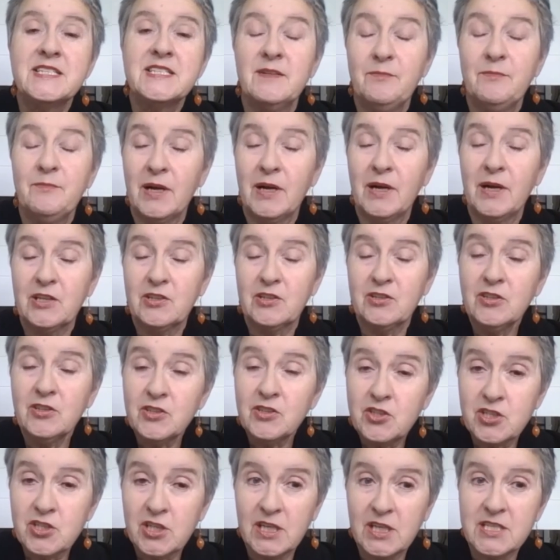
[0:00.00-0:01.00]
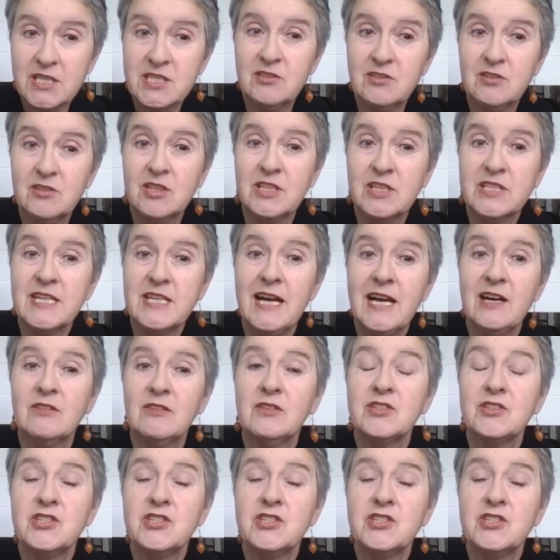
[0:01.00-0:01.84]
us, by contrast, look at how